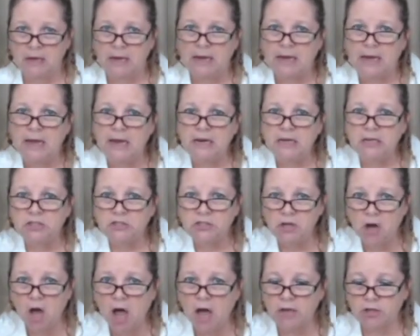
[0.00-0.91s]
It is
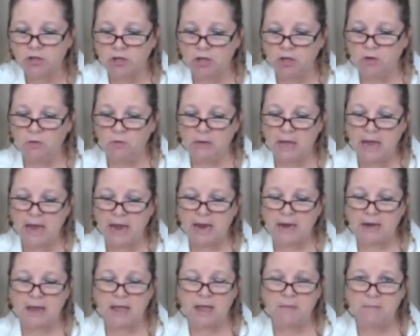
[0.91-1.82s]
not too
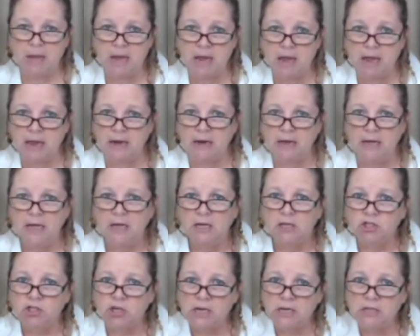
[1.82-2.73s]
late. Amen.
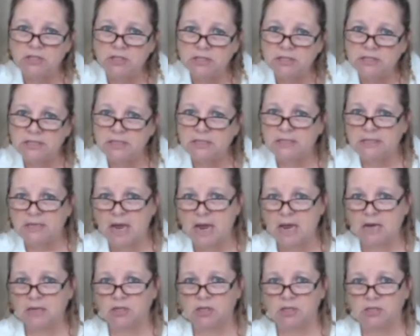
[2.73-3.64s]
Jesus is
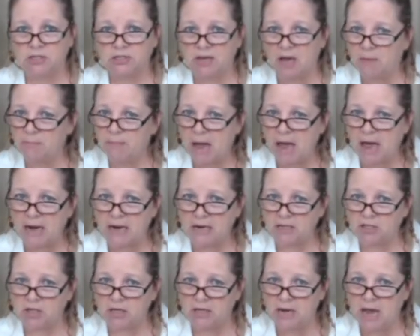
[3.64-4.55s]
saying to somebody
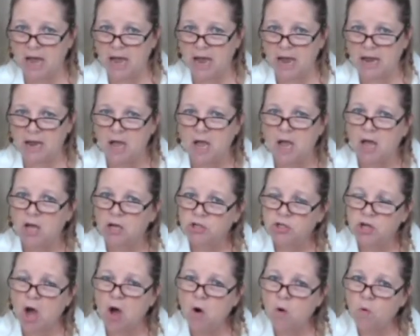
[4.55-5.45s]
today,
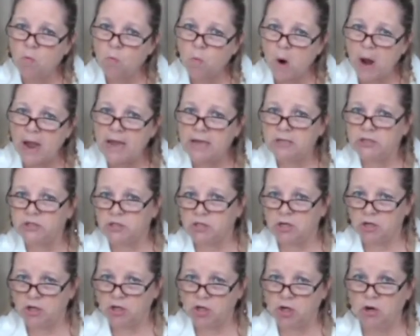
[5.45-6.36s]
don't waste
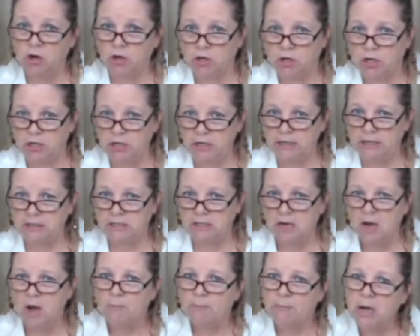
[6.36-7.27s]
your goods,
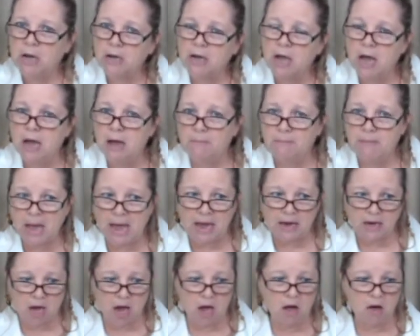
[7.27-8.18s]
but come
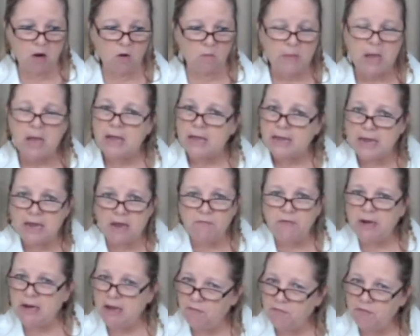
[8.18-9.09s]
back home.
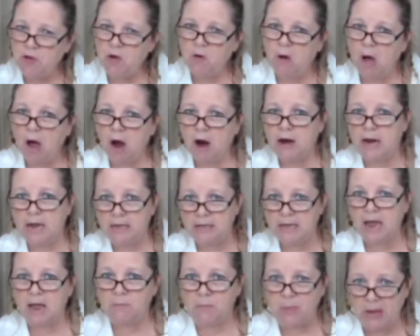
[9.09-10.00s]
Even if you are in
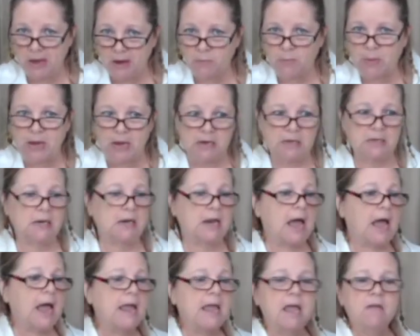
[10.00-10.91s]
that pig pen
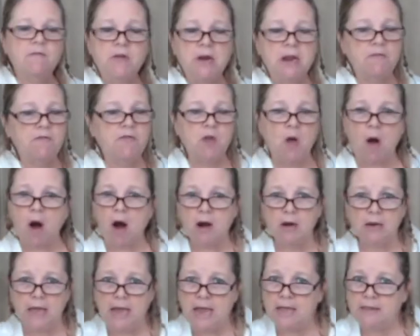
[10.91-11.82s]
today, even if you are
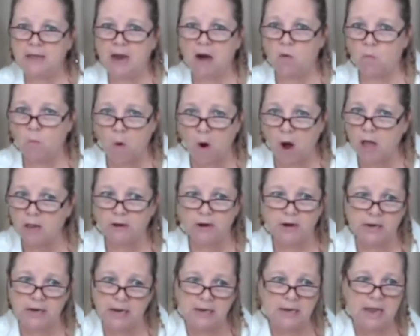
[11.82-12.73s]
laying there
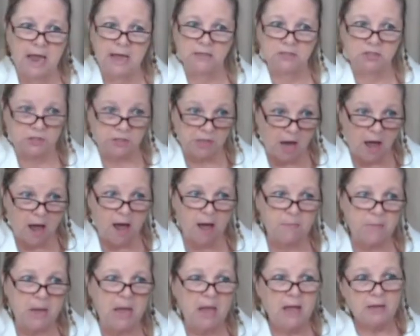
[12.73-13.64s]
wallowing in that
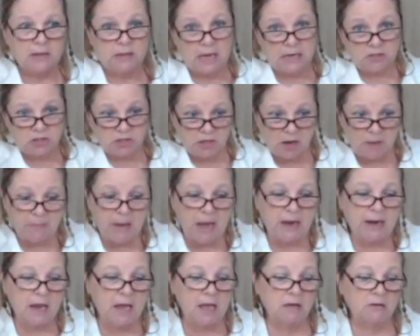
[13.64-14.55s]
slop that
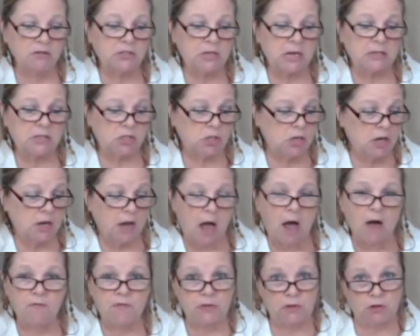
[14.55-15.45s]
somebody else has took
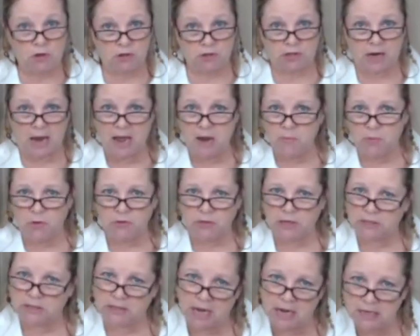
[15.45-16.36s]
off of their table
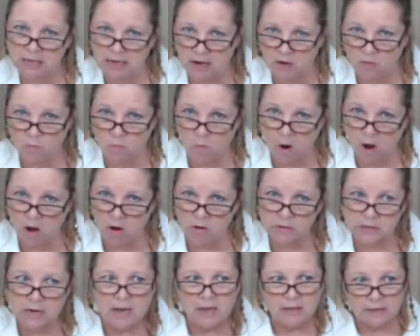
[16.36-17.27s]
that they didn't
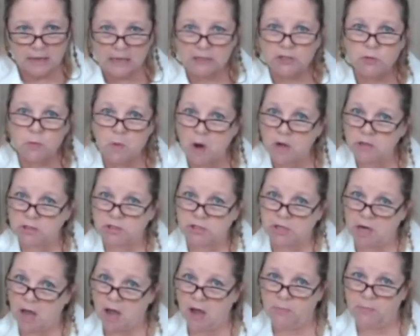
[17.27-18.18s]
want, that's what
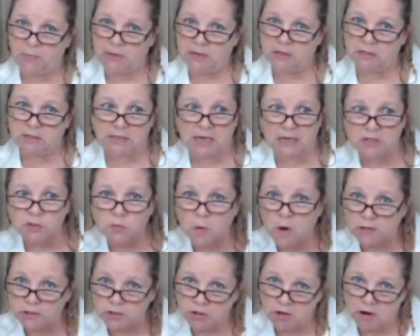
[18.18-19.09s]
slop is. That's
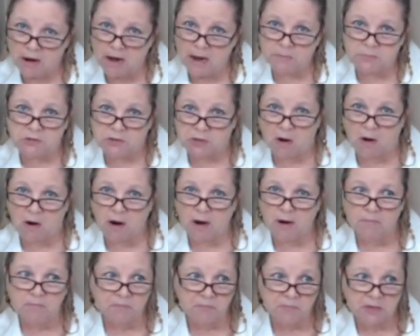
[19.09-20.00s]
what scraps are.
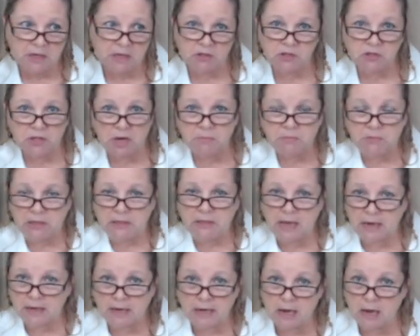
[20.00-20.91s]
It's something
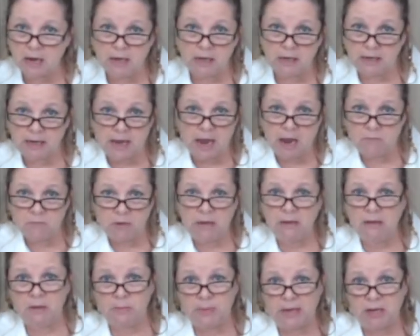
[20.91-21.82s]
that can't
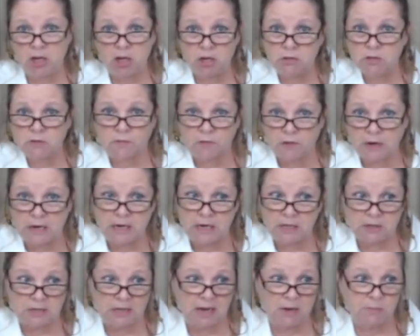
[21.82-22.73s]
really be used for
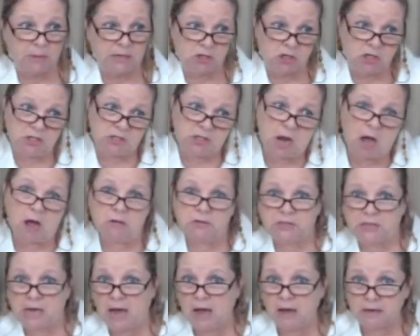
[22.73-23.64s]
anything but just
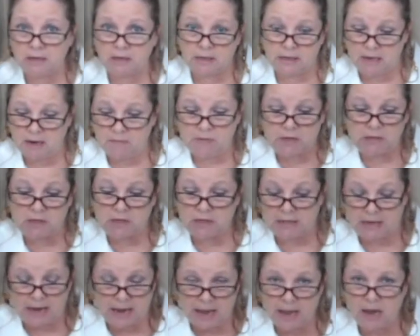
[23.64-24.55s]
toss out and give it to
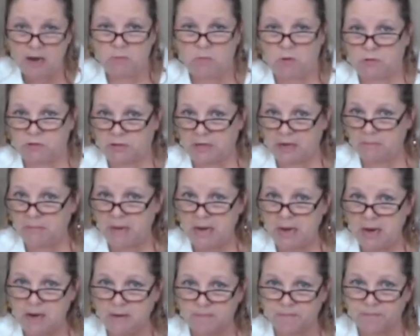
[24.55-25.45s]
the animals.
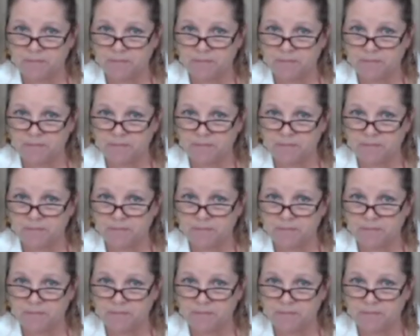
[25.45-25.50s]
Amen?